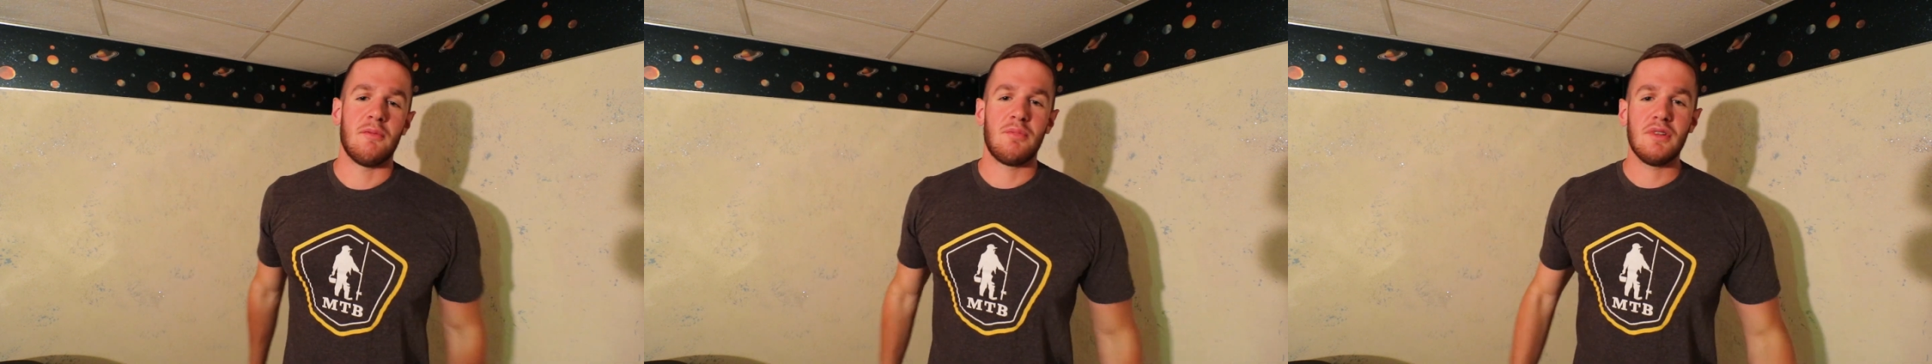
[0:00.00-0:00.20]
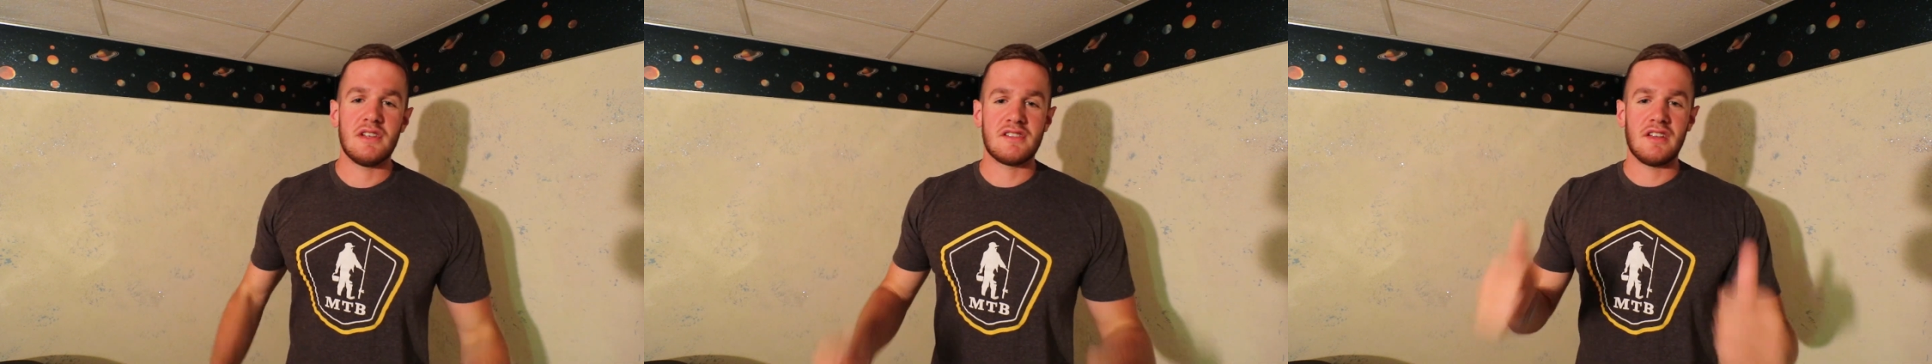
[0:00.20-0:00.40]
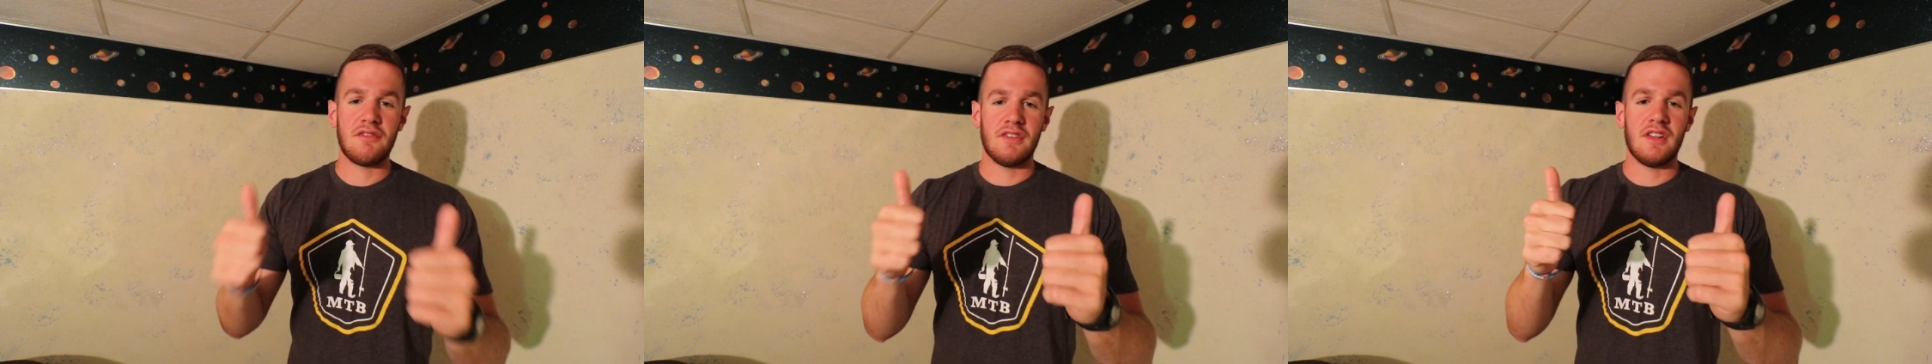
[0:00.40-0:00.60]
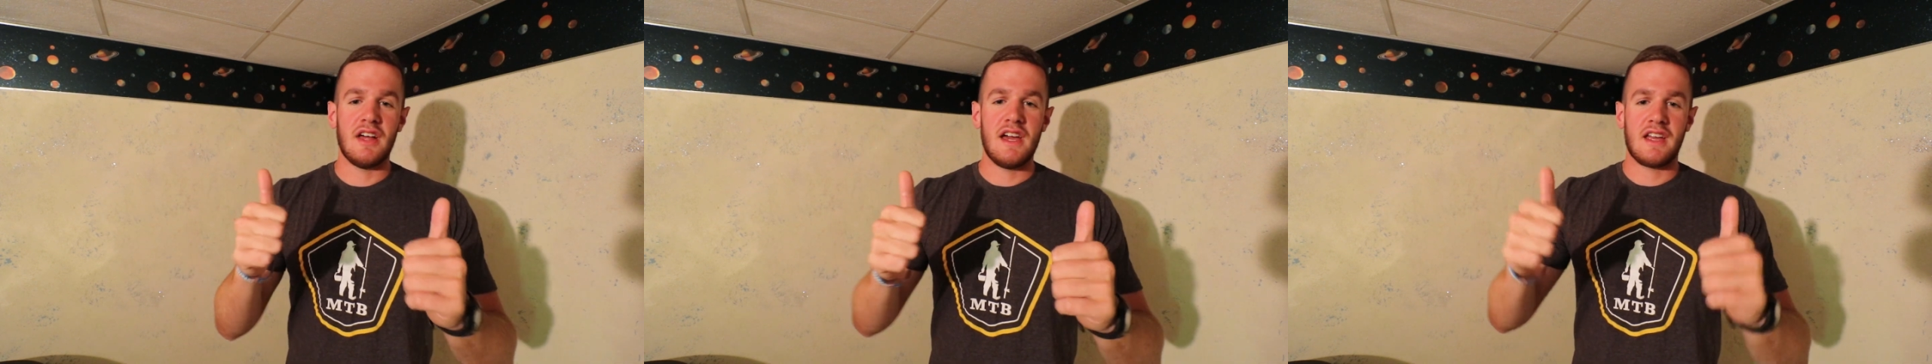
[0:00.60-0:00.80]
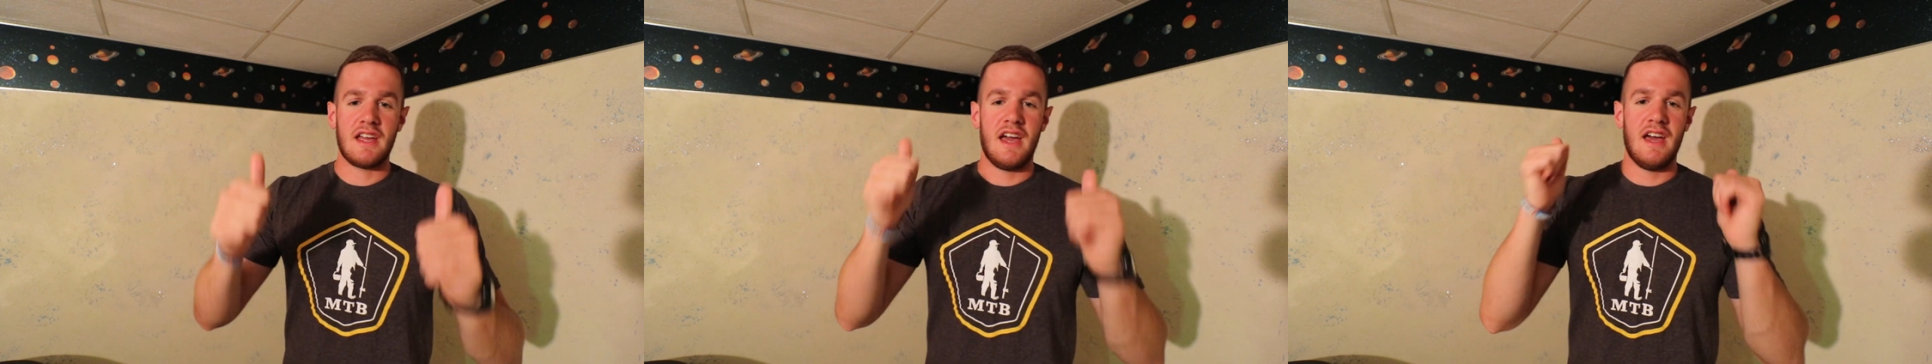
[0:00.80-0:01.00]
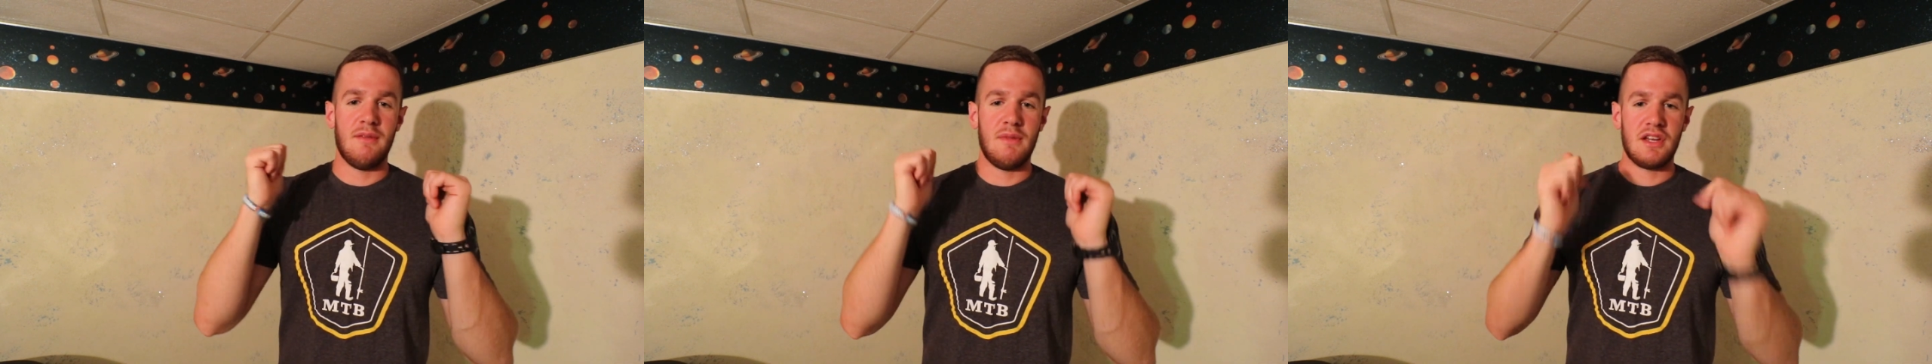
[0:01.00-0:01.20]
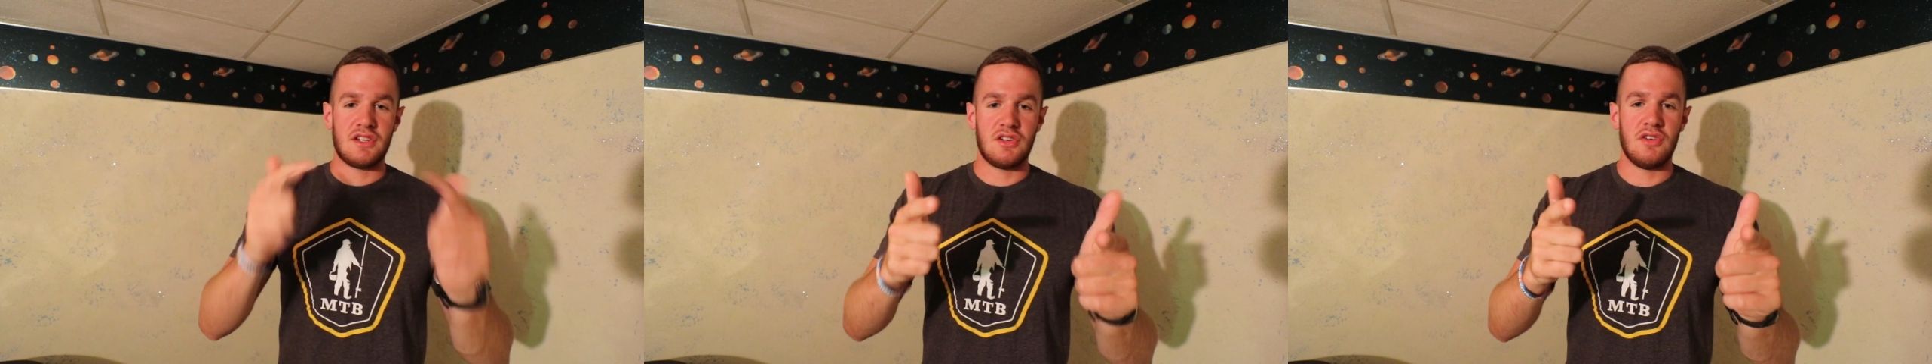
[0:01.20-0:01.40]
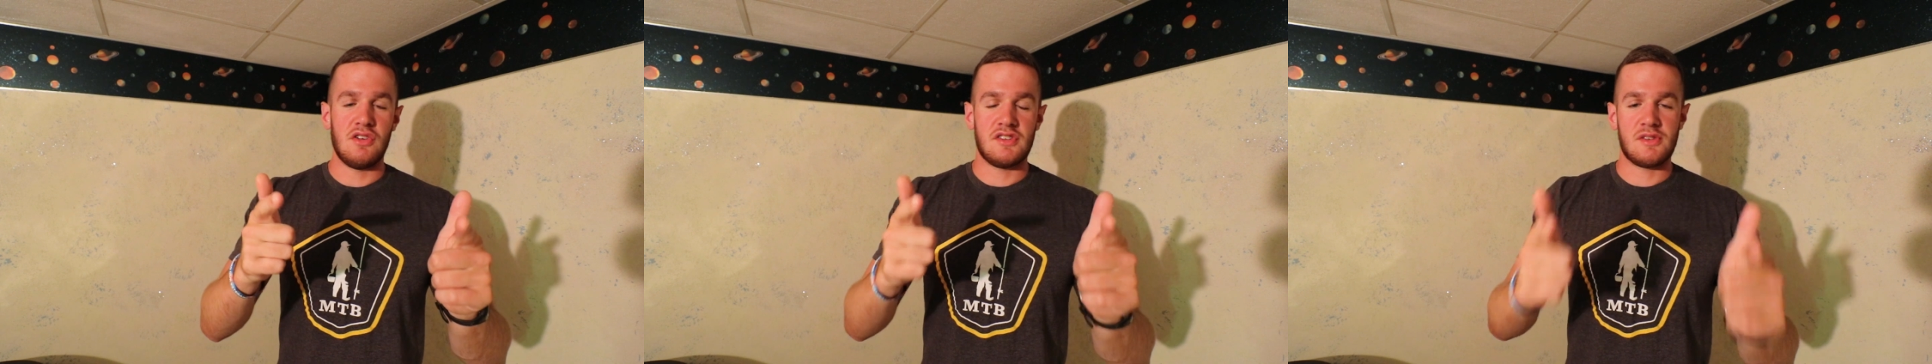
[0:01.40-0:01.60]
Please leave a like and make
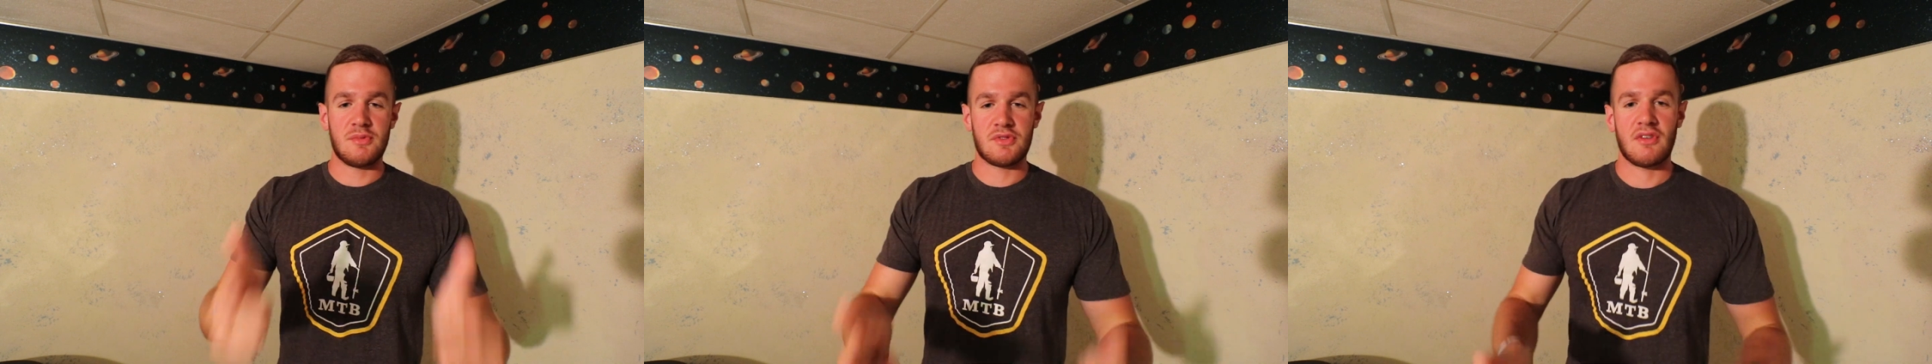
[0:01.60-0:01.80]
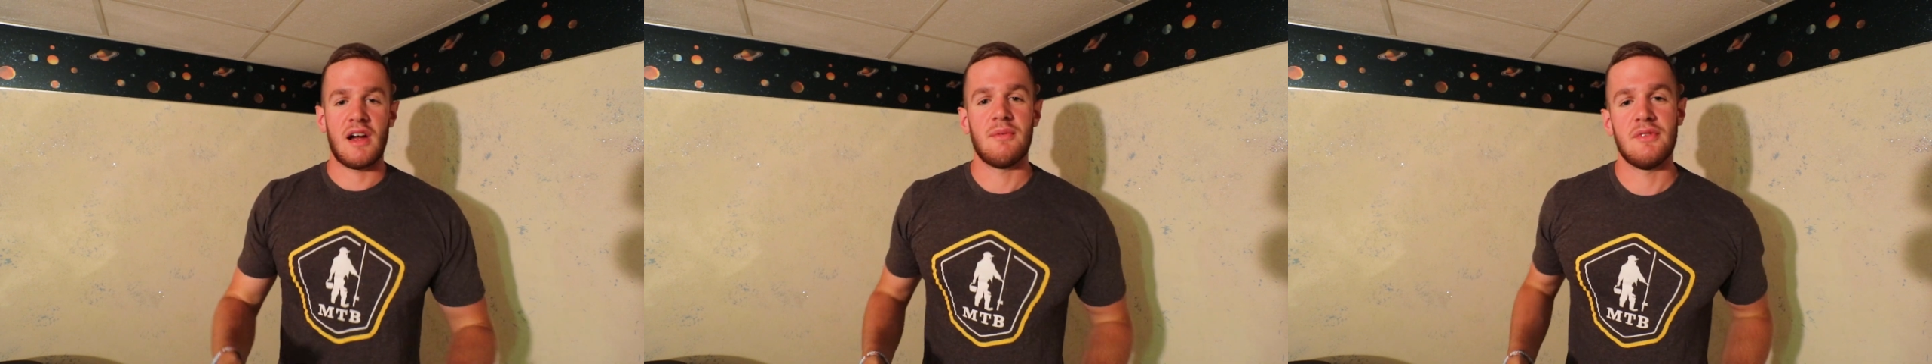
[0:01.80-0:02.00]
sure you subscribe